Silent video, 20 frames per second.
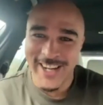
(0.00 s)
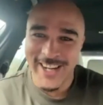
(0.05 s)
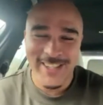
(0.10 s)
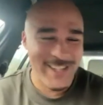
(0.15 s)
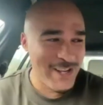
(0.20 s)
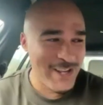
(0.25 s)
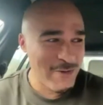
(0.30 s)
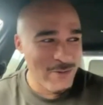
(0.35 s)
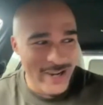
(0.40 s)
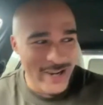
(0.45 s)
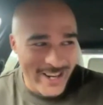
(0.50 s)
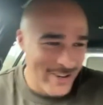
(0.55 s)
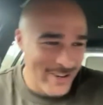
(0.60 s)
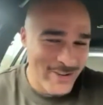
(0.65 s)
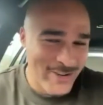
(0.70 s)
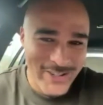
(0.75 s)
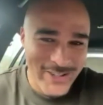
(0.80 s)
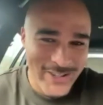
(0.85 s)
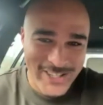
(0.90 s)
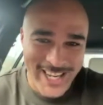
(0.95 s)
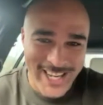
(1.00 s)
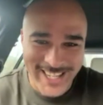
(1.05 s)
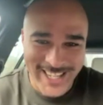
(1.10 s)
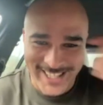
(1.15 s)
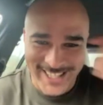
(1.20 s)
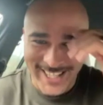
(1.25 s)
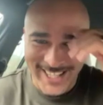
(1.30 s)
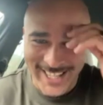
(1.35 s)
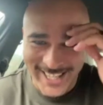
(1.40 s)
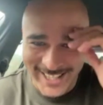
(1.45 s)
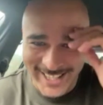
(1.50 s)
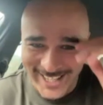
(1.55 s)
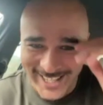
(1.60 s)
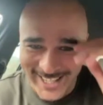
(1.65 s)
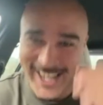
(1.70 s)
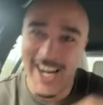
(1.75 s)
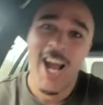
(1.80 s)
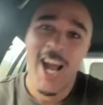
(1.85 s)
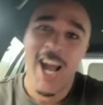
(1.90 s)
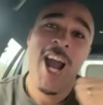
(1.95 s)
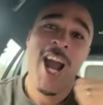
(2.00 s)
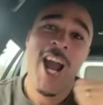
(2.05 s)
And it's like, we're going to chase the kick there.